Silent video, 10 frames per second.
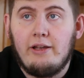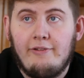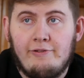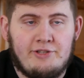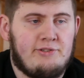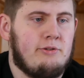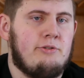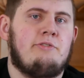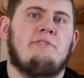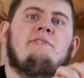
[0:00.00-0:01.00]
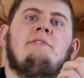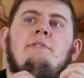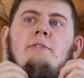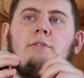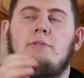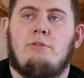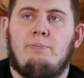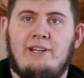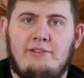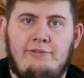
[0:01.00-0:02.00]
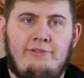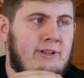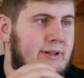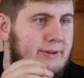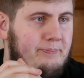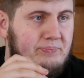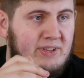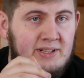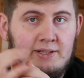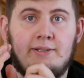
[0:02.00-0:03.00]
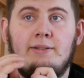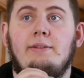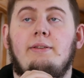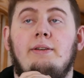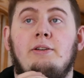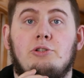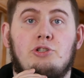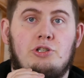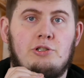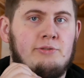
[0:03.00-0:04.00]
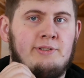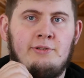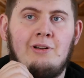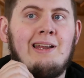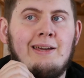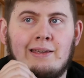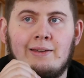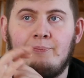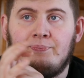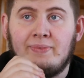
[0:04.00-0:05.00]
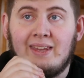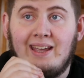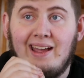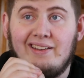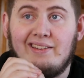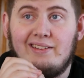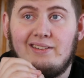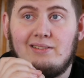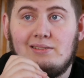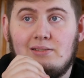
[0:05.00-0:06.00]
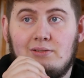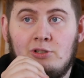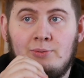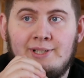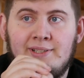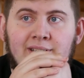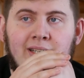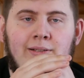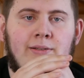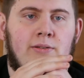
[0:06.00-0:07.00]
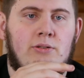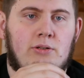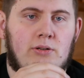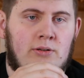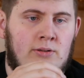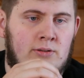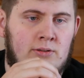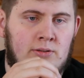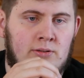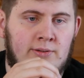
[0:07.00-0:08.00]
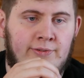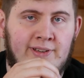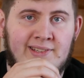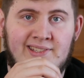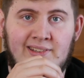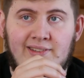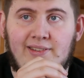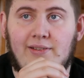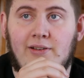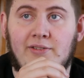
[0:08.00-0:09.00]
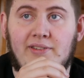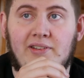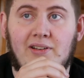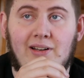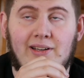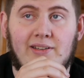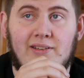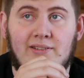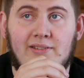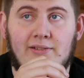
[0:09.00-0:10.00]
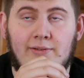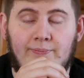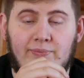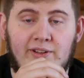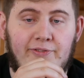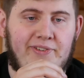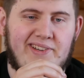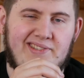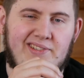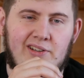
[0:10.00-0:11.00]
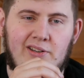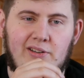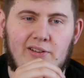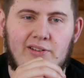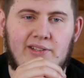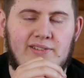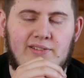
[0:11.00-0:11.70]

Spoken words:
If a soldier is in the battlefield and then he got shot in the leg, and nobody can fix it until like it fester,